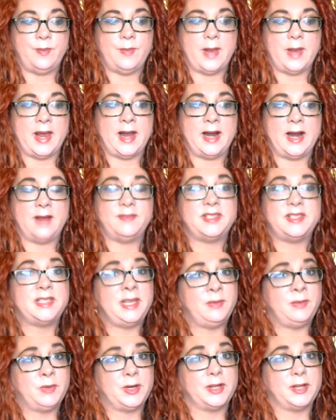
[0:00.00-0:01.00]
and I've
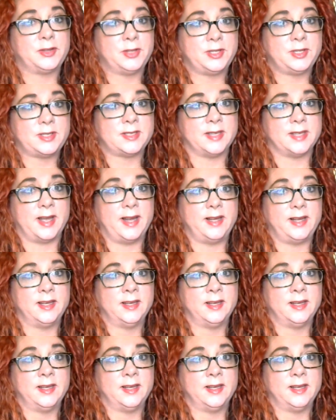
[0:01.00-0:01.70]
seen what it looks like